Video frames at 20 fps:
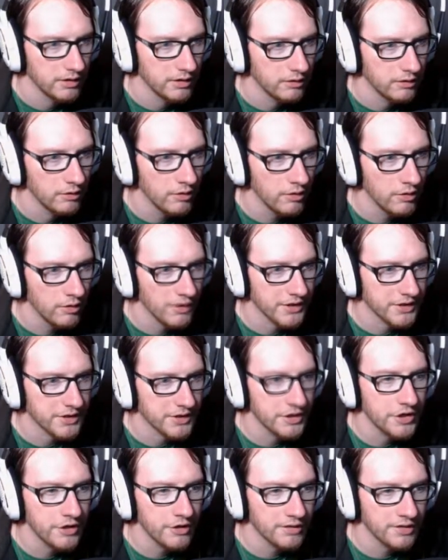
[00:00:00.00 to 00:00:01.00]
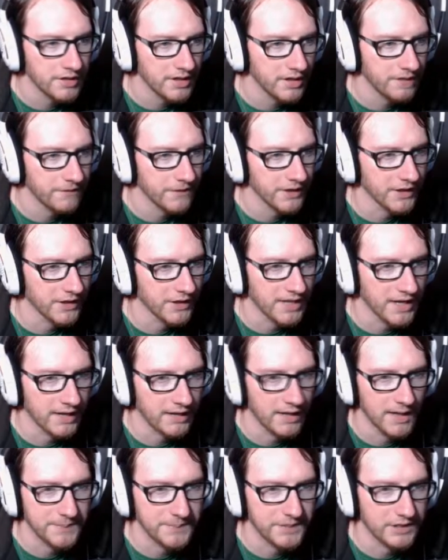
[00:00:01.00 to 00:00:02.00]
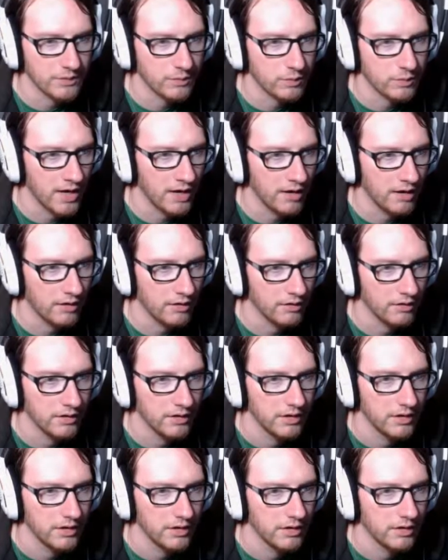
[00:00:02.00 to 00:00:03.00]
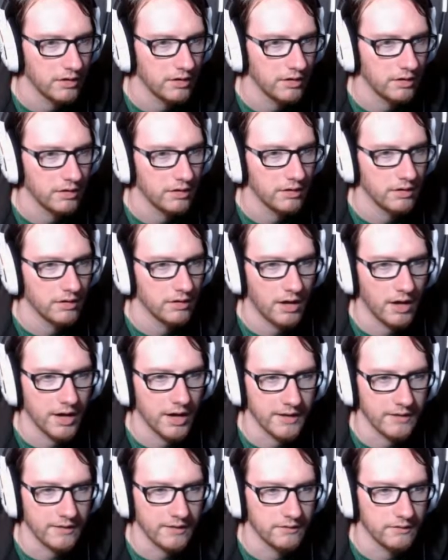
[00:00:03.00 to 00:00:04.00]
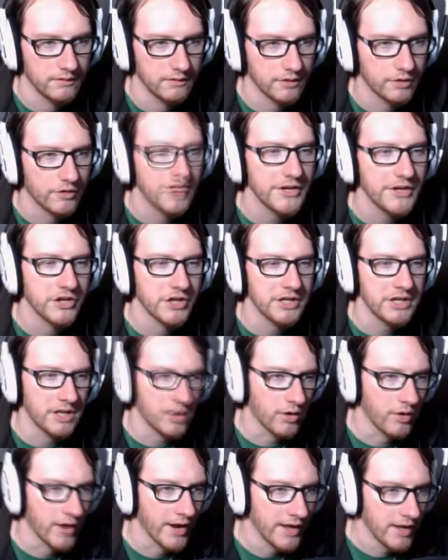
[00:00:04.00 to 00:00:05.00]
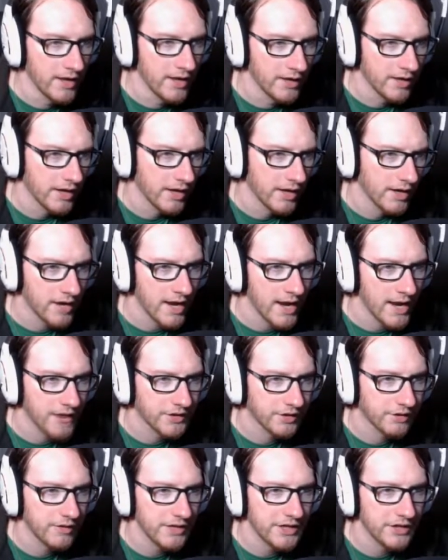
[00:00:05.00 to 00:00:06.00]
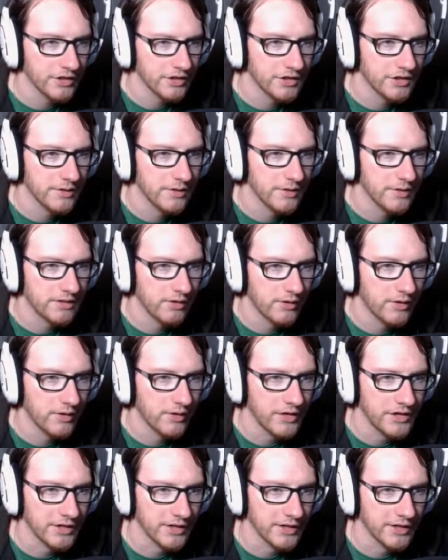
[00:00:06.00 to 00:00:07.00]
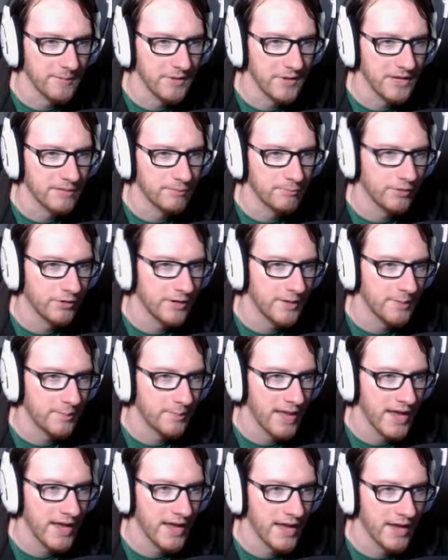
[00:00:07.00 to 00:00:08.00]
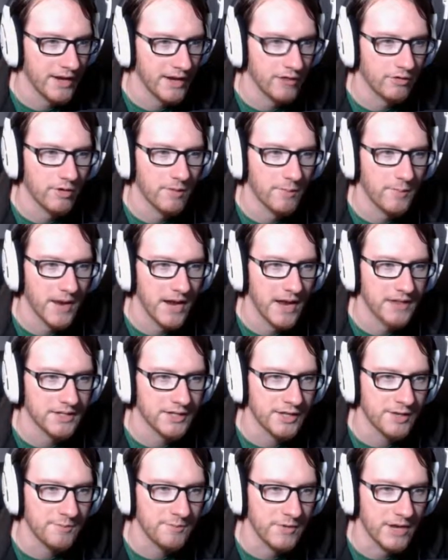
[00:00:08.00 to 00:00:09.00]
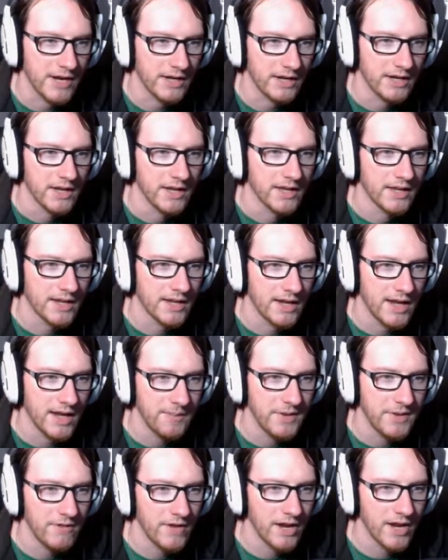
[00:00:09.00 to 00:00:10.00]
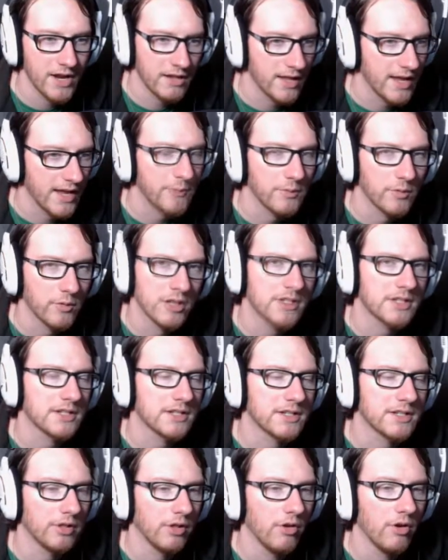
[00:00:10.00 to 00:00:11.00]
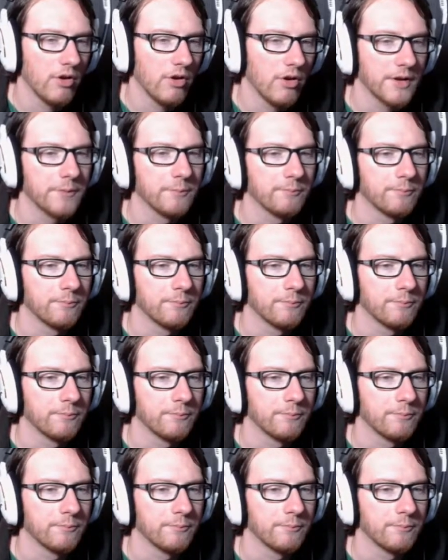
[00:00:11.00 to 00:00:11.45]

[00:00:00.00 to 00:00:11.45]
Ooh, there's new stuff for the Cyclops as well. Alright, creature decoy. Attracts creatures to its location, can be deployed by hand or by a submarine. Cannot be reclaimed once deployed.